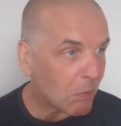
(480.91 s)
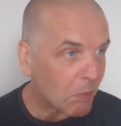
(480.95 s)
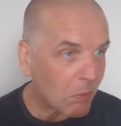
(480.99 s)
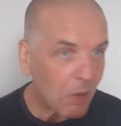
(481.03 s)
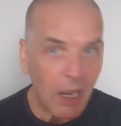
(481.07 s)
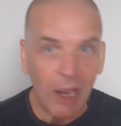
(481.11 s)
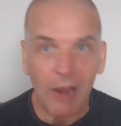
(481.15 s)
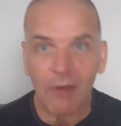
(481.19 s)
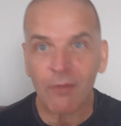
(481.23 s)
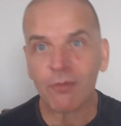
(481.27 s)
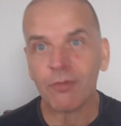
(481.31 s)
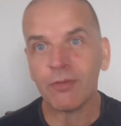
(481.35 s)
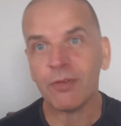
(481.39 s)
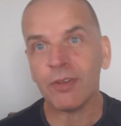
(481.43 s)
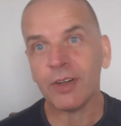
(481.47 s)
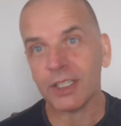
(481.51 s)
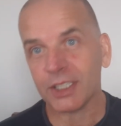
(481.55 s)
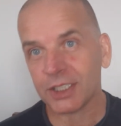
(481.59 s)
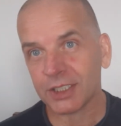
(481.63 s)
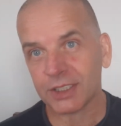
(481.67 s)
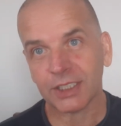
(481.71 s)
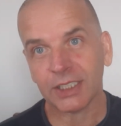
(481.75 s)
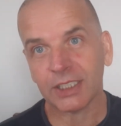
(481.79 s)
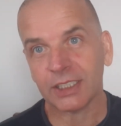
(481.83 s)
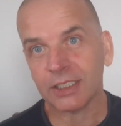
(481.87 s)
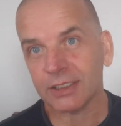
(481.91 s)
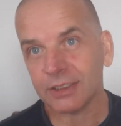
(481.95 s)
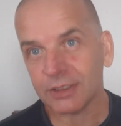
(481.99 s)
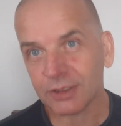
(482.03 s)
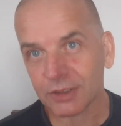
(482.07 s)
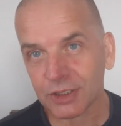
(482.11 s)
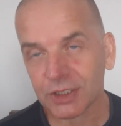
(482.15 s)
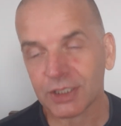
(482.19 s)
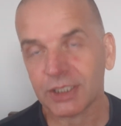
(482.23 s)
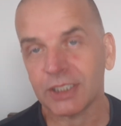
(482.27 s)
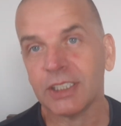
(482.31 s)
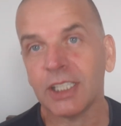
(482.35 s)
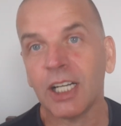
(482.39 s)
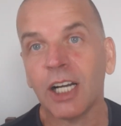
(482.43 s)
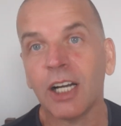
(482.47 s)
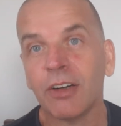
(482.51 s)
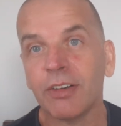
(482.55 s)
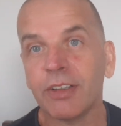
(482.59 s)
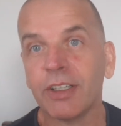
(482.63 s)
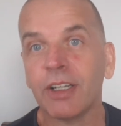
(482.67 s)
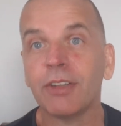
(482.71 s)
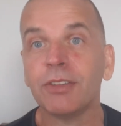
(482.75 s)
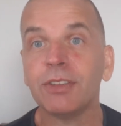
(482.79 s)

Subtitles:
every single scenario.